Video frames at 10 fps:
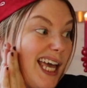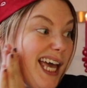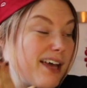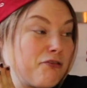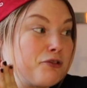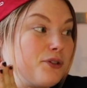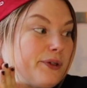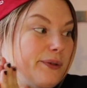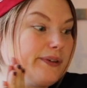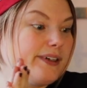have
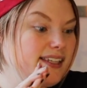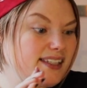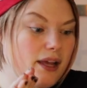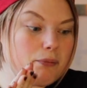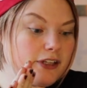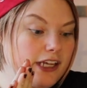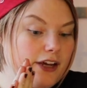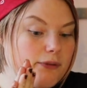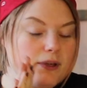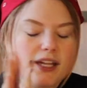to stop it
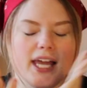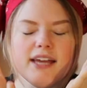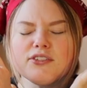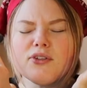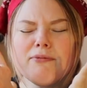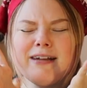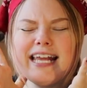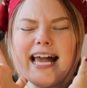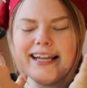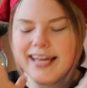here. But I have so many
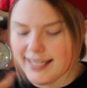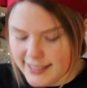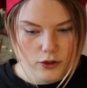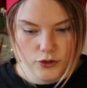ideas.